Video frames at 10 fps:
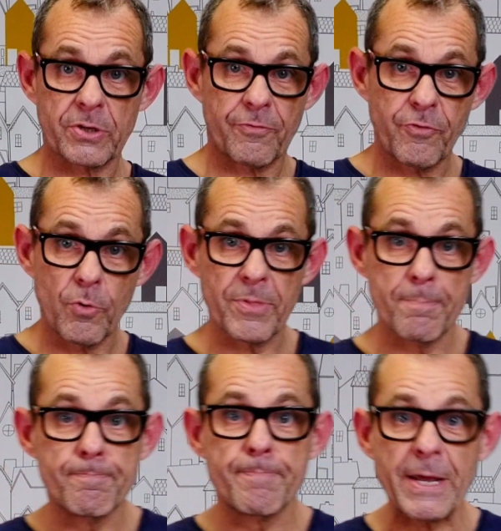to form the
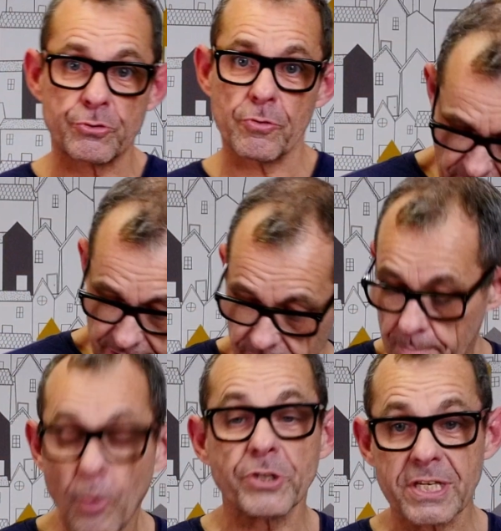bedrock and the
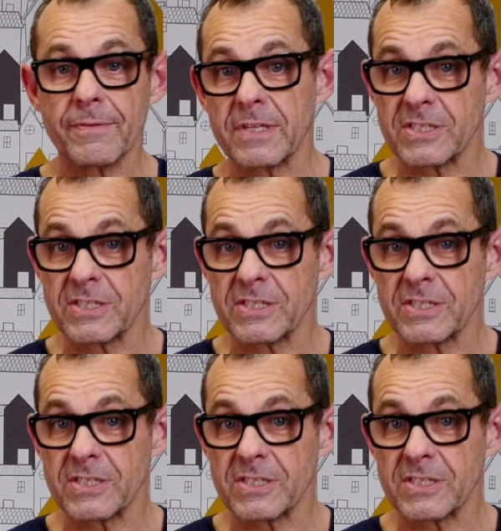body of this